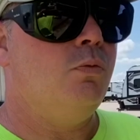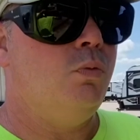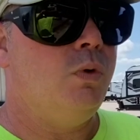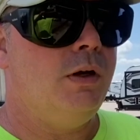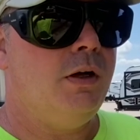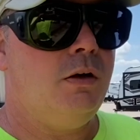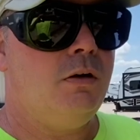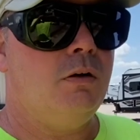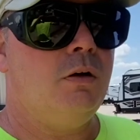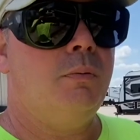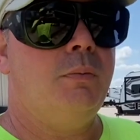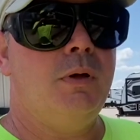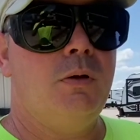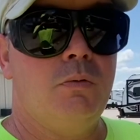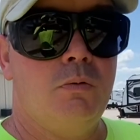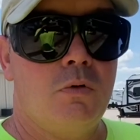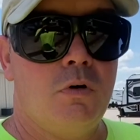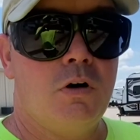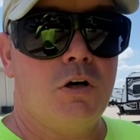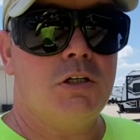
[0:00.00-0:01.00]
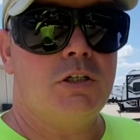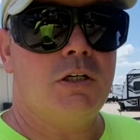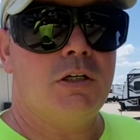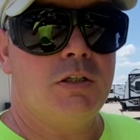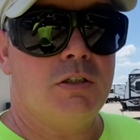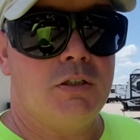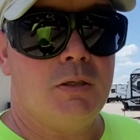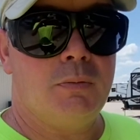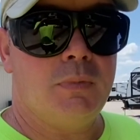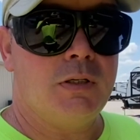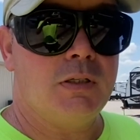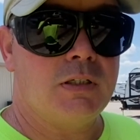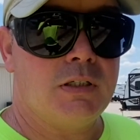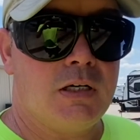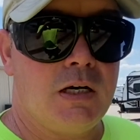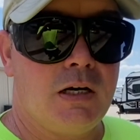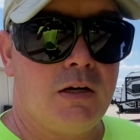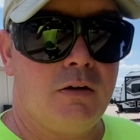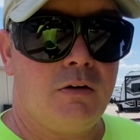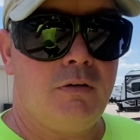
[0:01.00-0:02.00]
We're going to be washing some of this
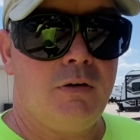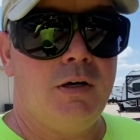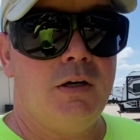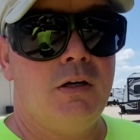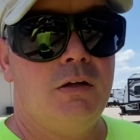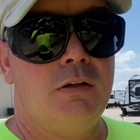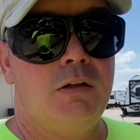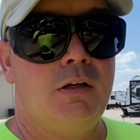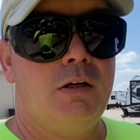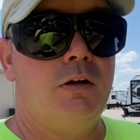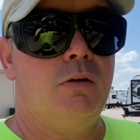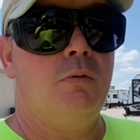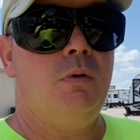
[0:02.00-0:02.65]
concrete under here.